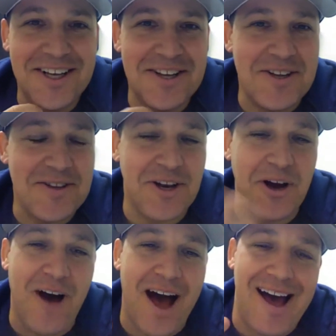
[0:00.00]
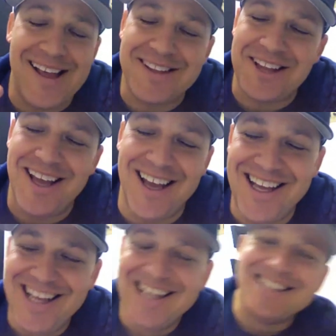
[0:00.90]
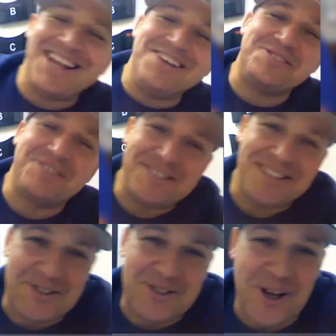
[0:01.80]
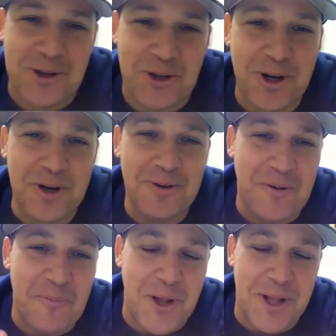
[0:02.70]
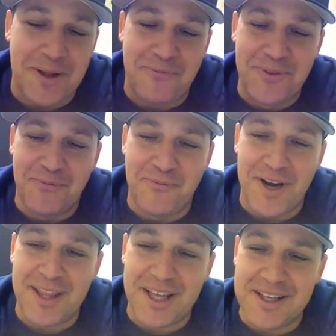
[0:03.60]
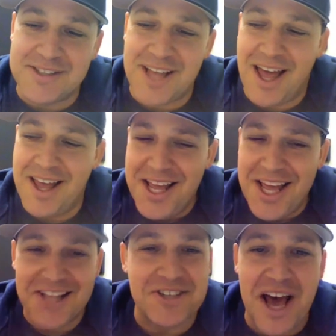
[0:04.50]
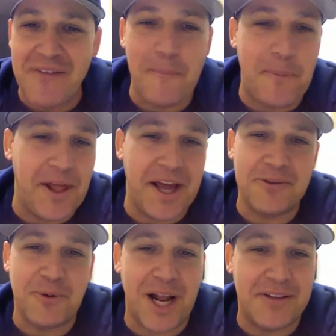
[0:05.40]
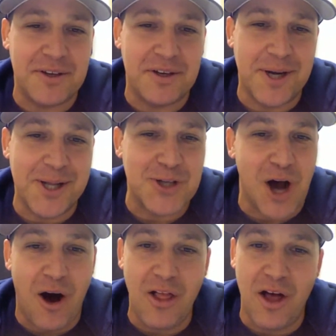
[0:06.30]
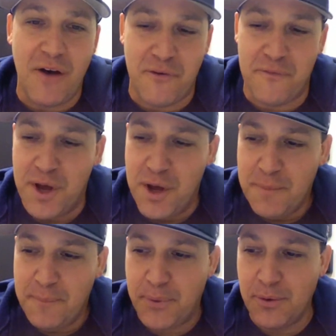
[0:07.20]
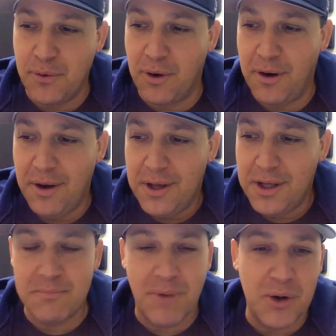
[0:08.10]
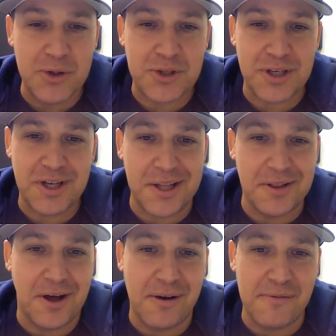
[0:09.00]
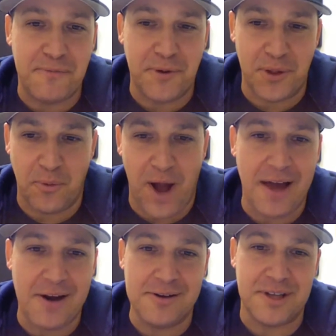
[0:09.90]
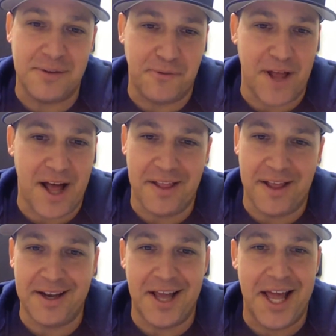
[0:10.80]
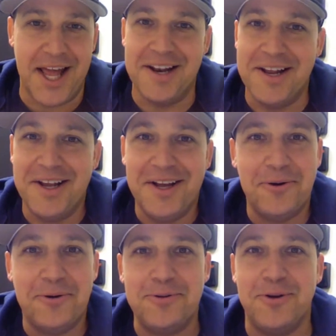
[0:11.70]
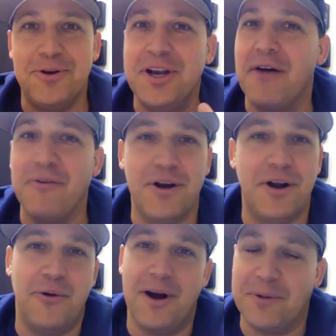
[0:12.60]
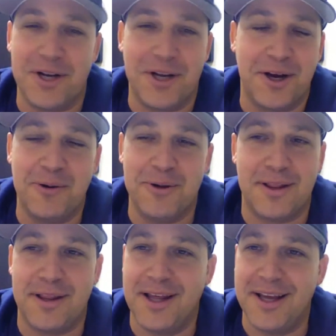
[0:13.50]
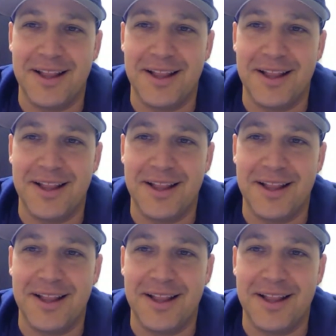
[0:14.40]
You know, that's so true, but the funny thing is that it's never planned what I do. It's all off of pure emotion and love for the riders and flatland, and you never know where I'm gonna go with the thing.